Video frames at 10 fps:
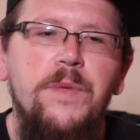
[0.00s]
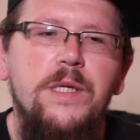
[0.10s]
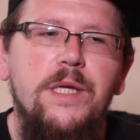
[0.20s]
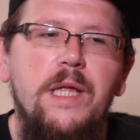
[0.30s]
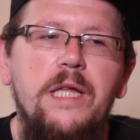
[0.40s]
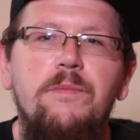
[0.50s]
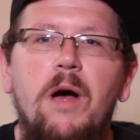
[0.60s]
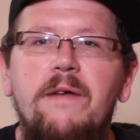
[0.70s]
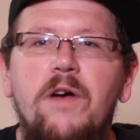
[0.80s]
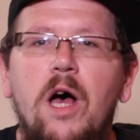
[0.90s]
So then you
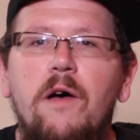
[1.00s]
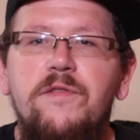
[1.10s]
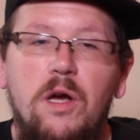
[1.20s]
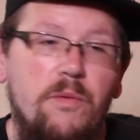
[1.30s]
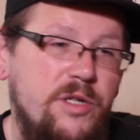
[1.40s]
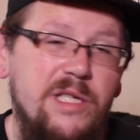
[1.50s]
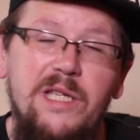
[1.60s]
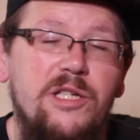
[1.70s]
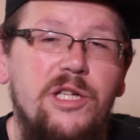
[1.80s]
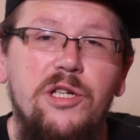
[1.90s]
might have a half sock, which is
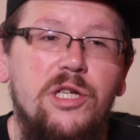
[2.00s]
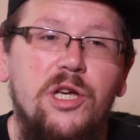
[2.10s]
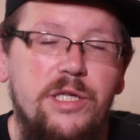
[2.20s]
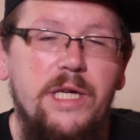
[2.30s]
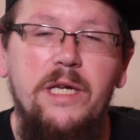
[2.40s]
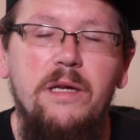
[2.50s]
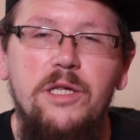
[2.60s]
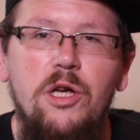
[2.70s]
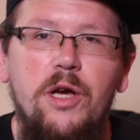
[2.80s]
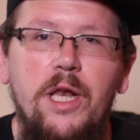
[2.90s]
essentially just cutting a
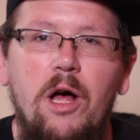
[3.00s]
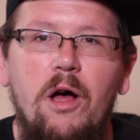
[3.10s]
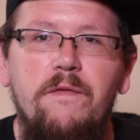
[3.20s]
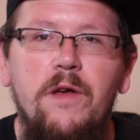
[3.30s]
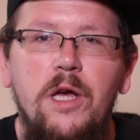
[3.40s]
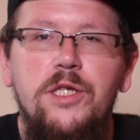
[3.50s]
sock in half.